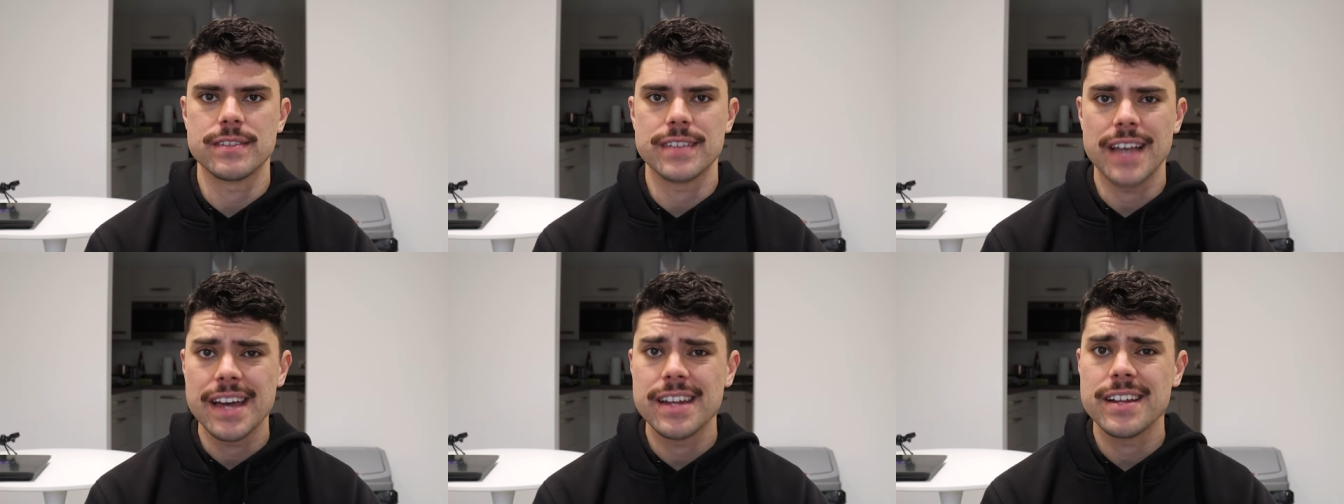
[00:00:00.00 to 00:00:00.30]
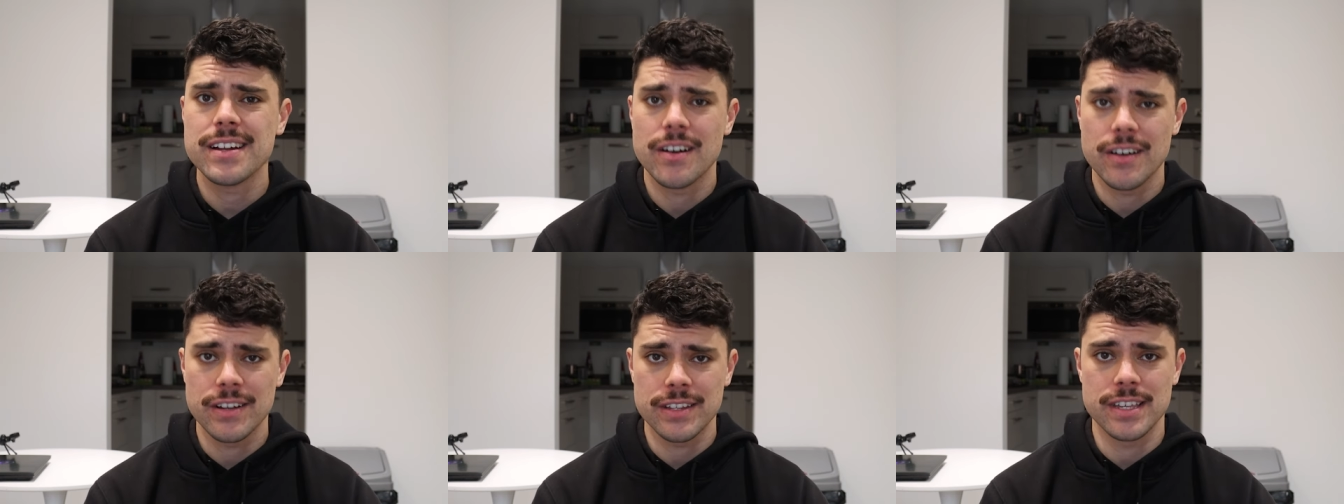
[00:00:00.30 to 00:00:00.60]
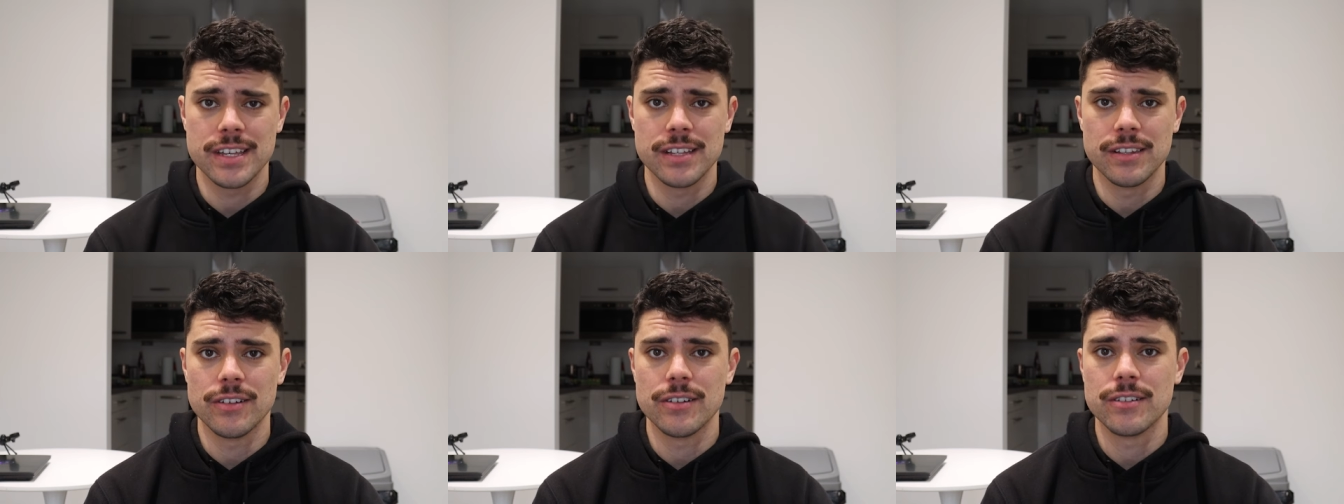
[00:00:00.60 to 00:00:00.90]
He's 89
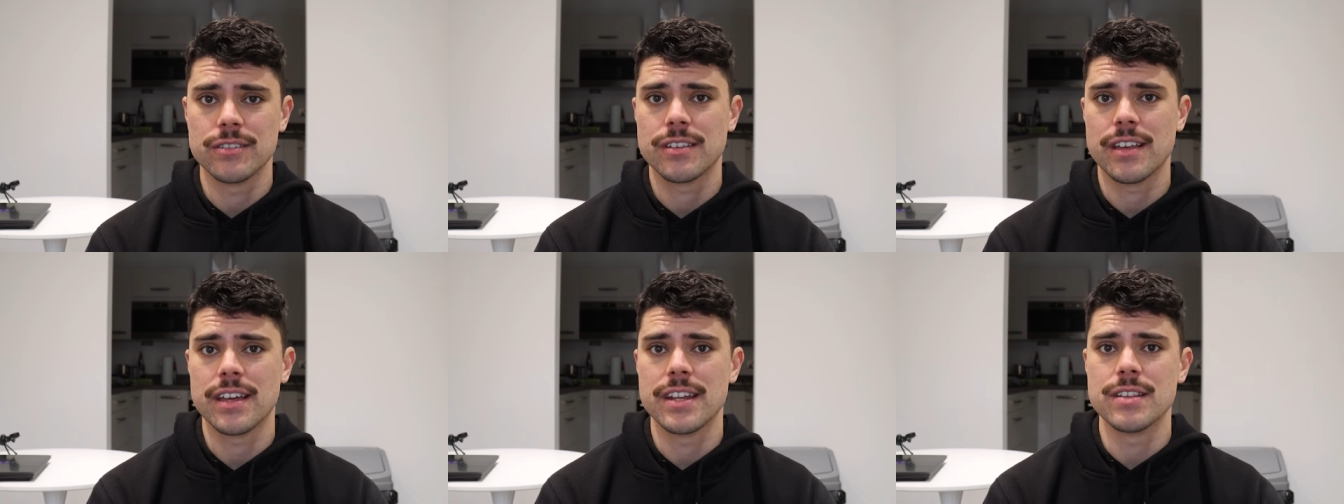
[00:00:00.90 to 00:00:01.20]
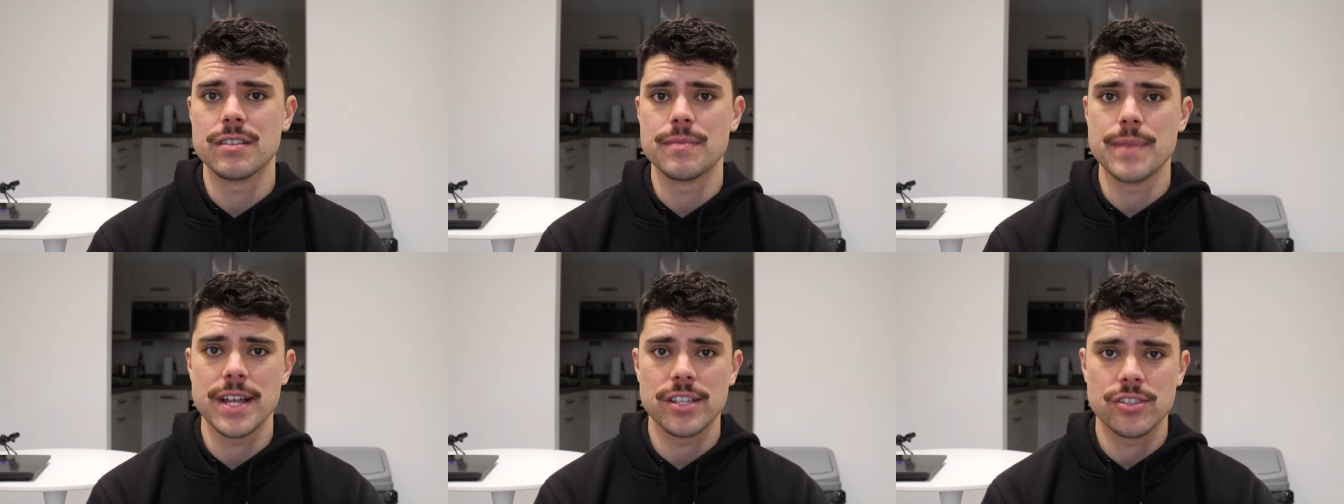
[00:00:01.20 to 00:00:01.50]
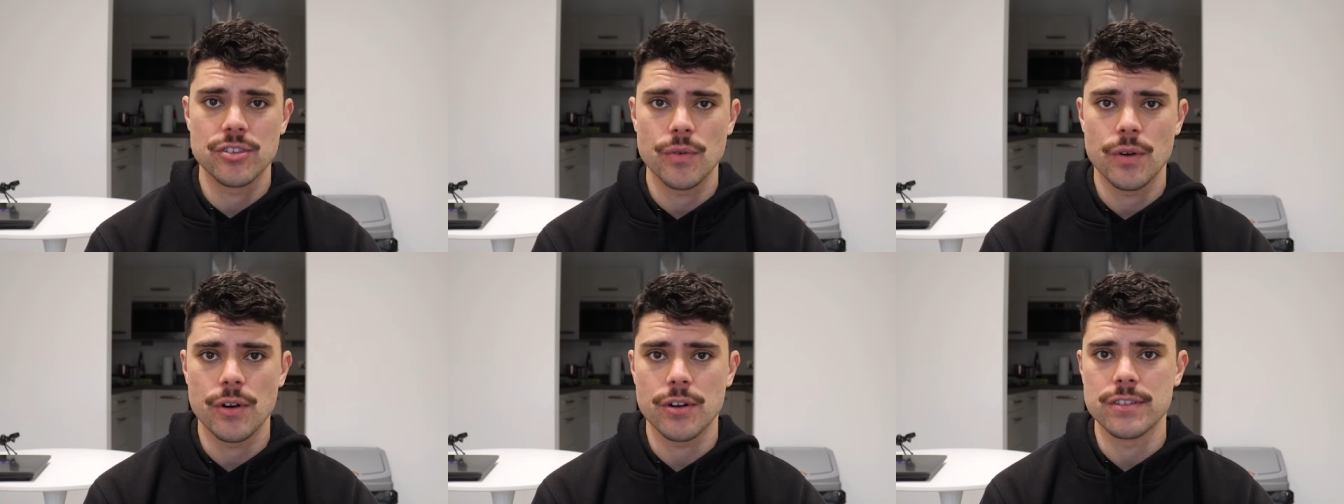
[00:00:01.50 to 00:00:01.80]
kilos and he's
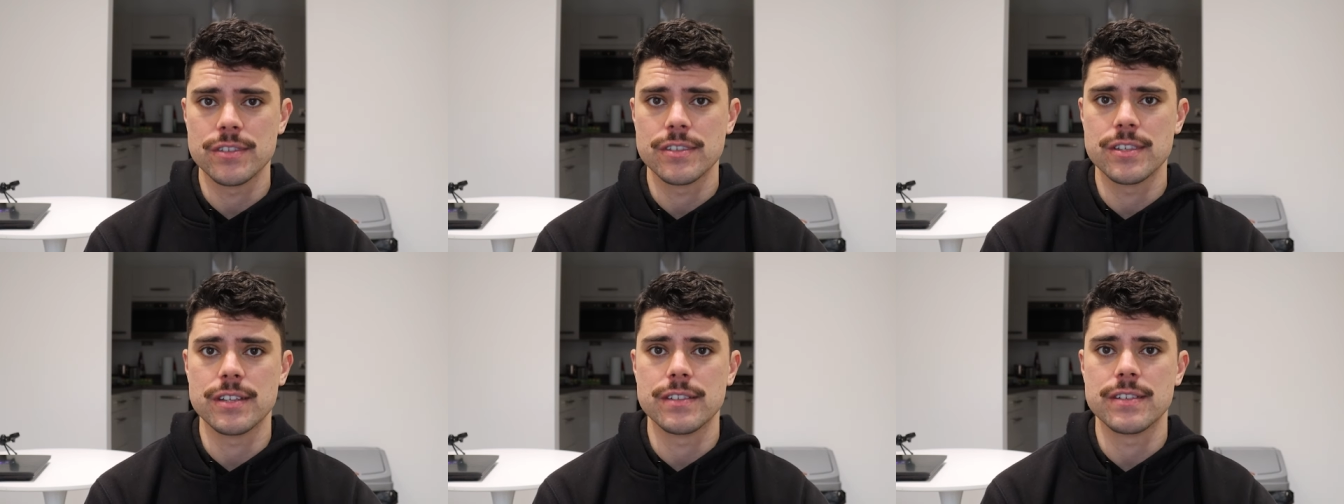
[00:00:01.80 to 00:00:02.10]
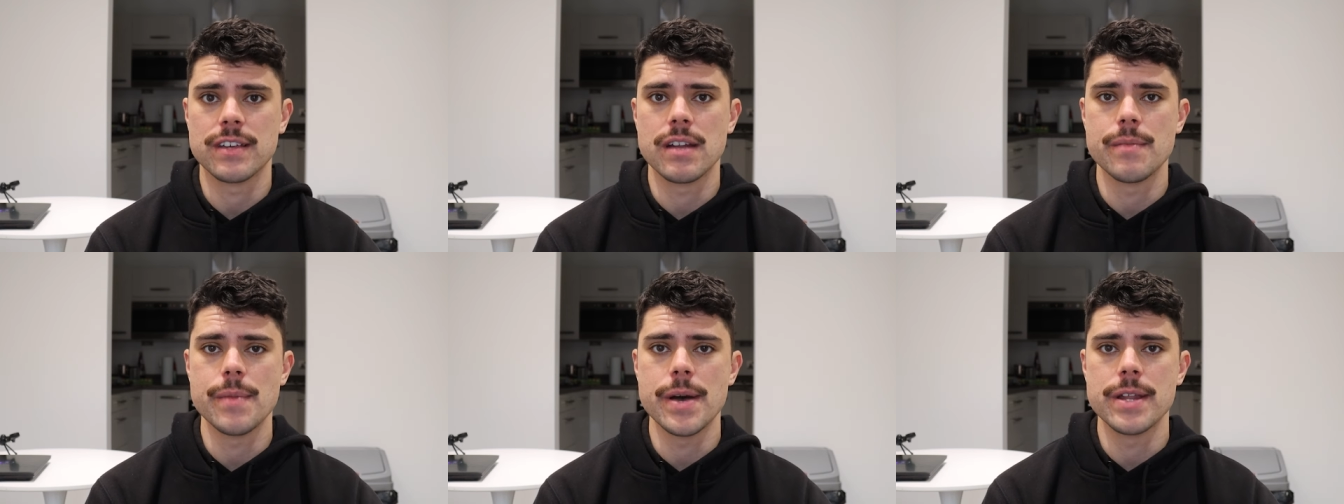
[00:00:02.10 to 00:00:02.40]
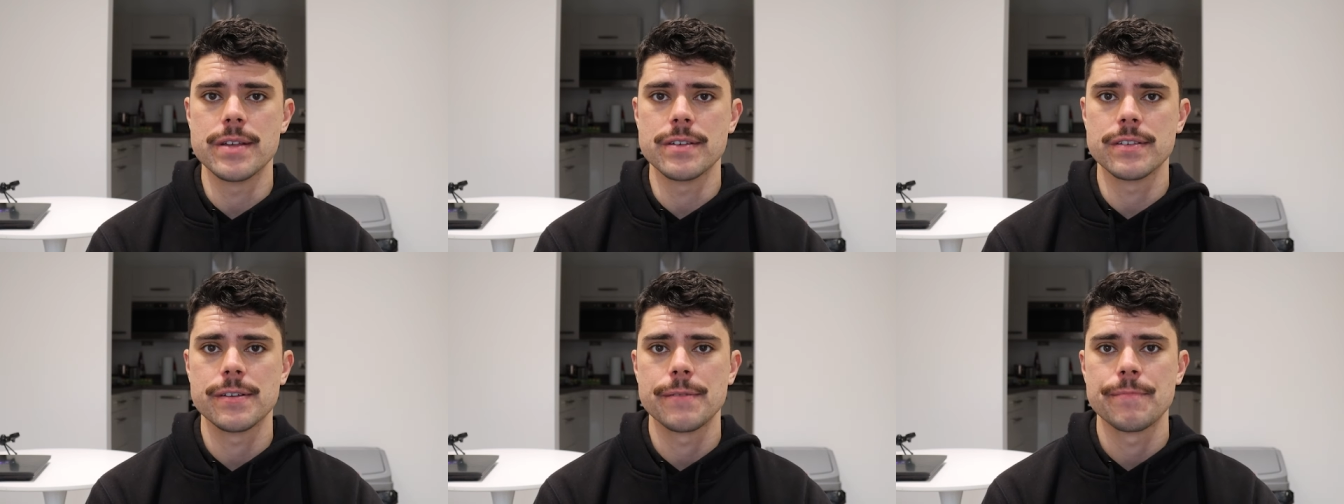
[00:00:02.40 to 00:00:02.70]
about 206
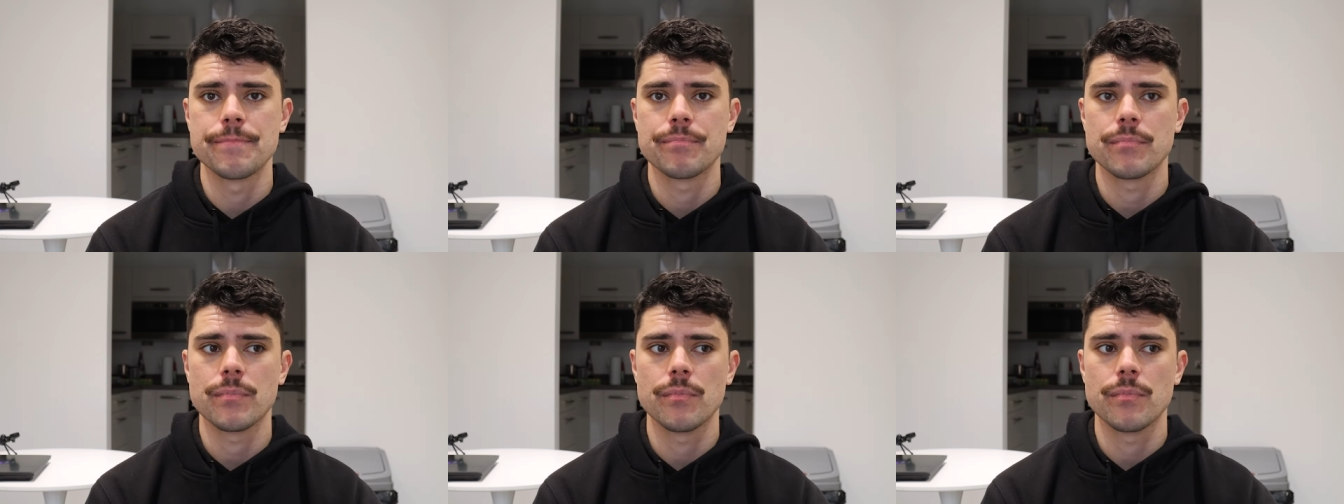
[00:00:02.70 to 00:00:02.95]
centimeters.